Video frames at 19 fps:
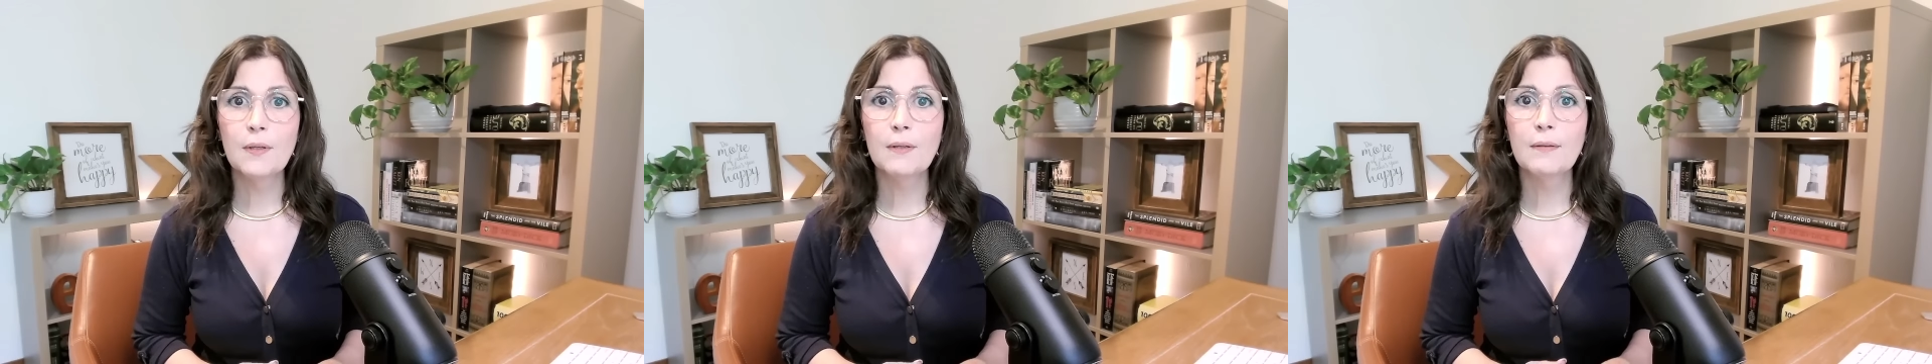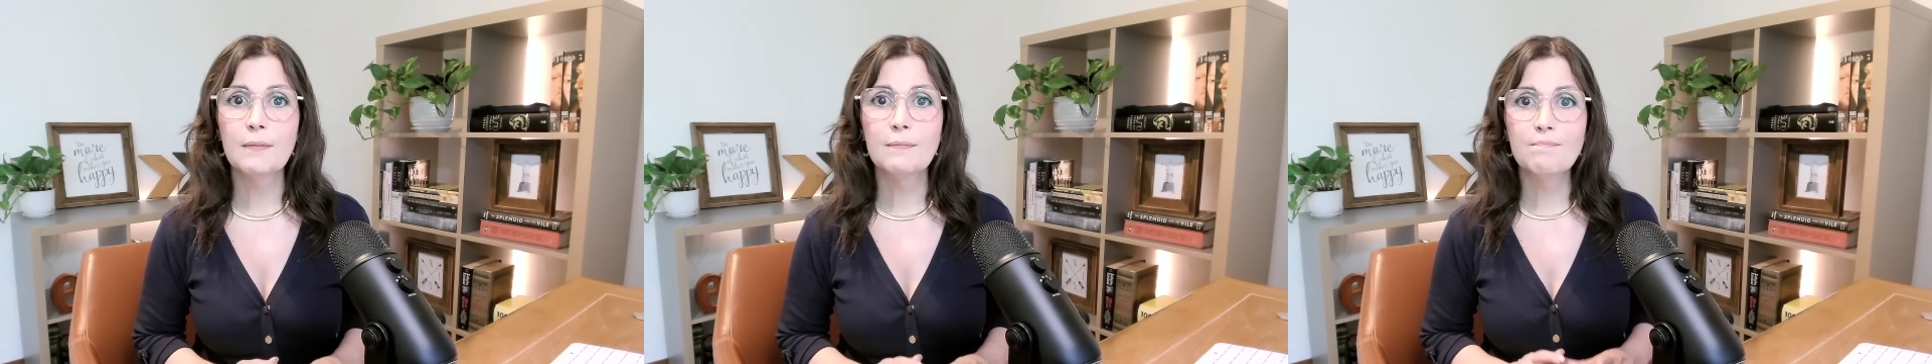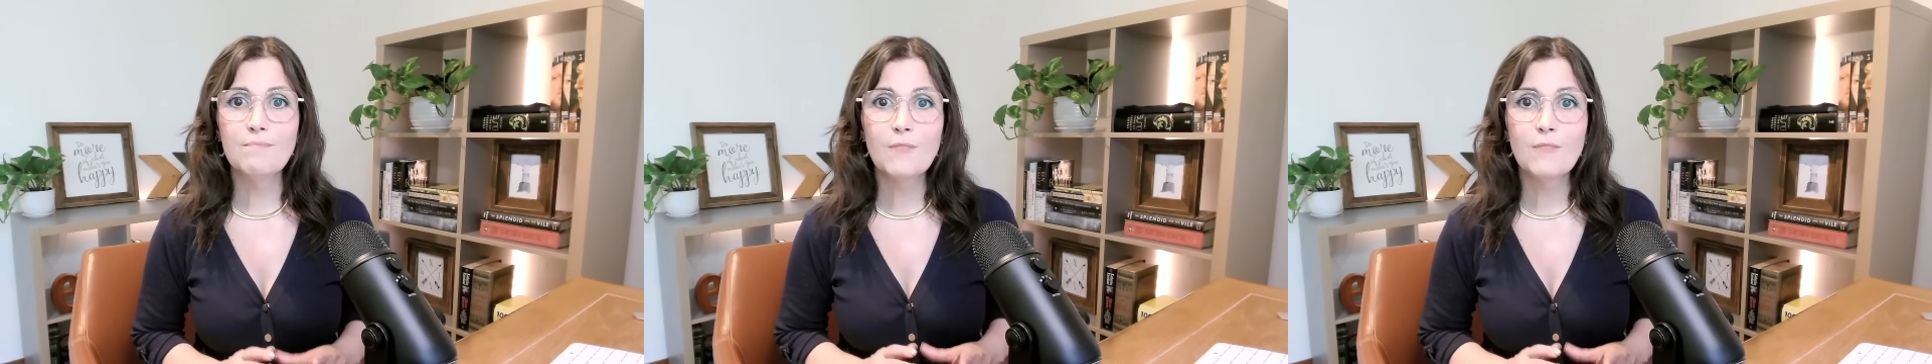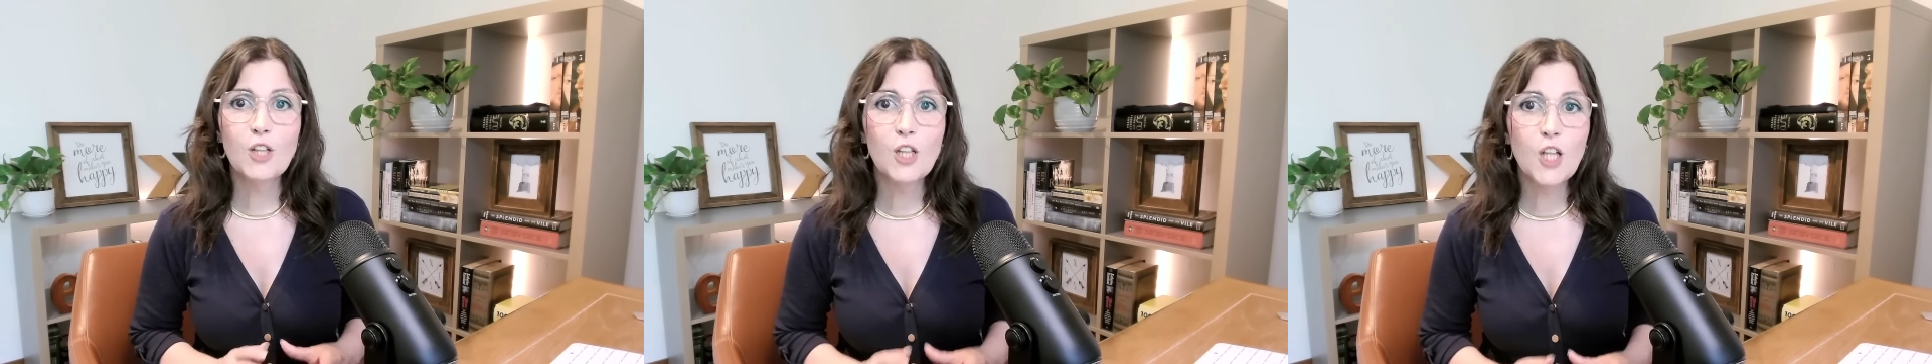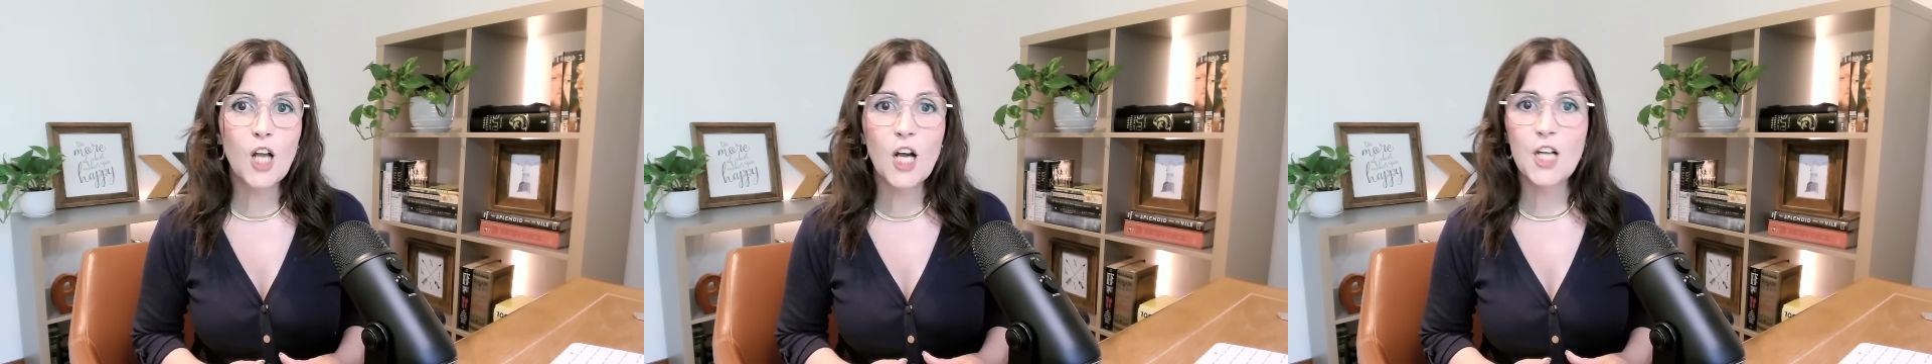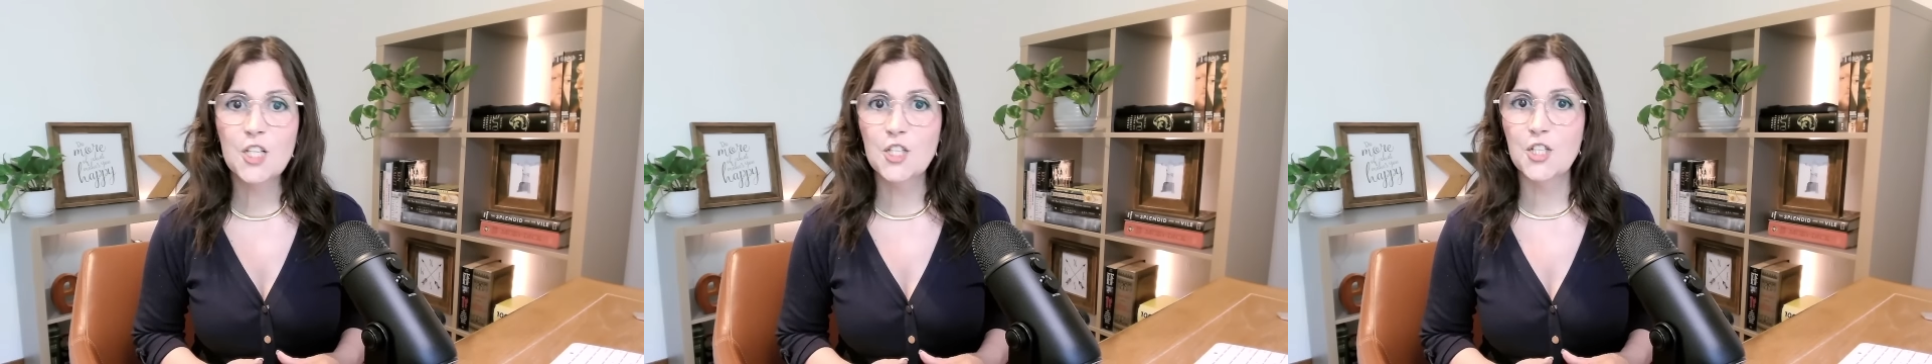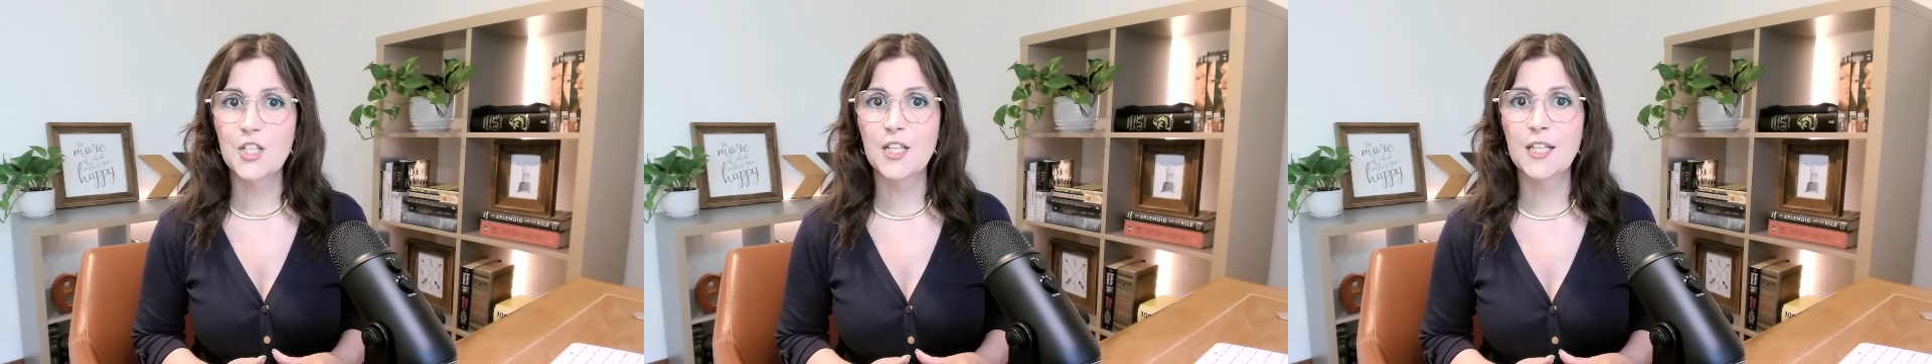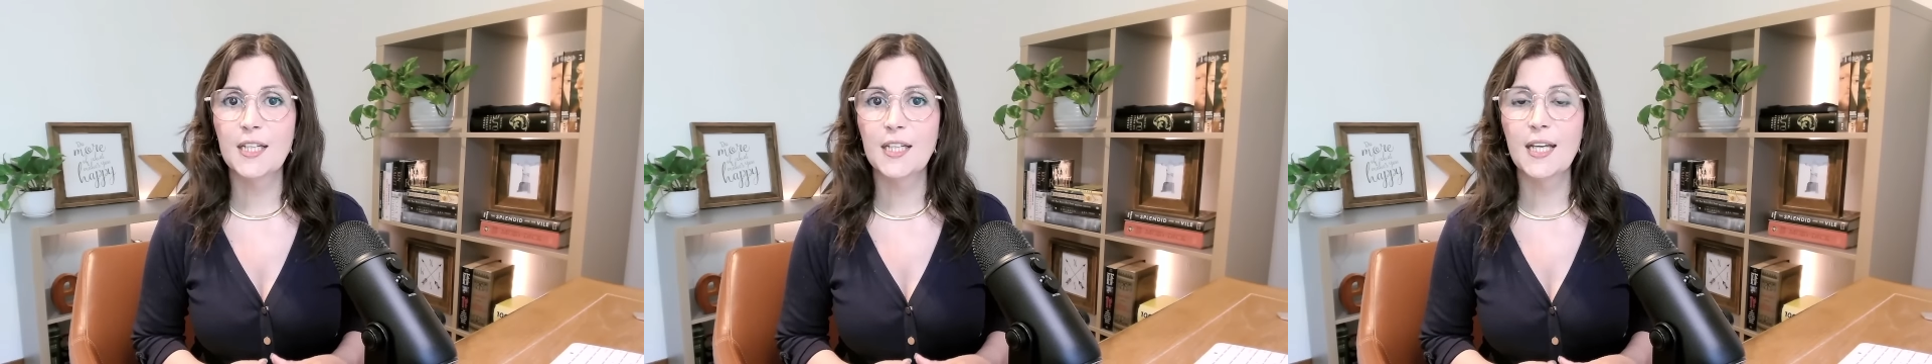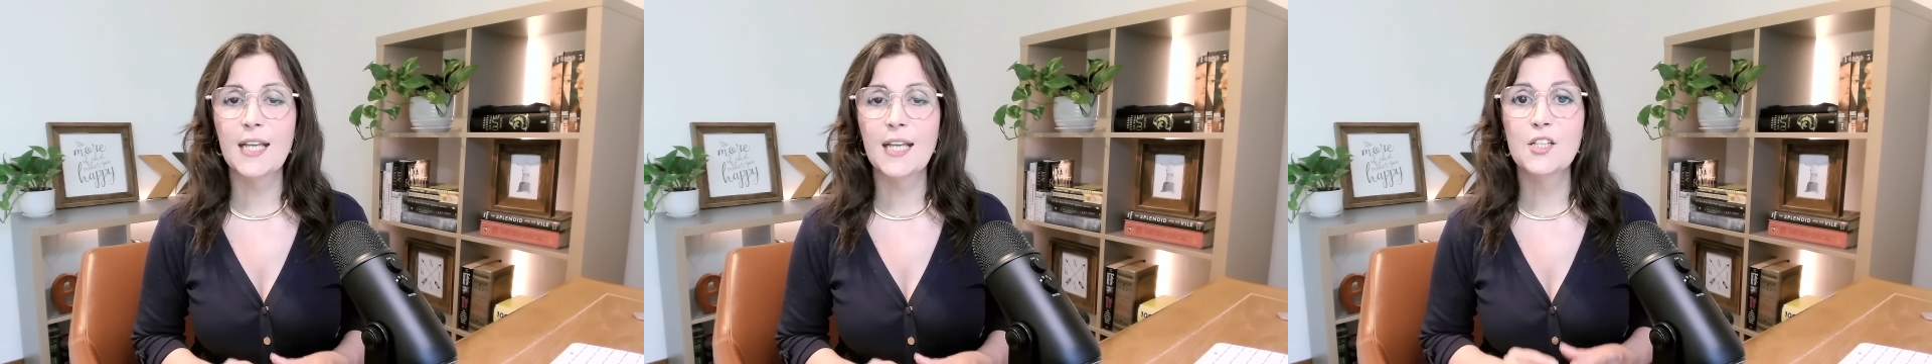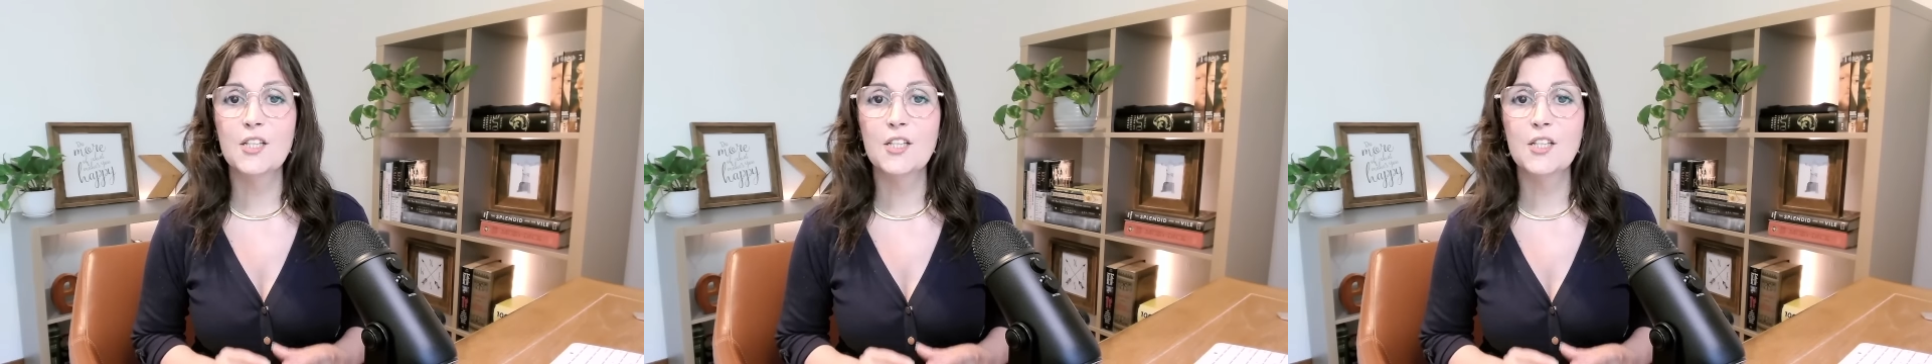logic, and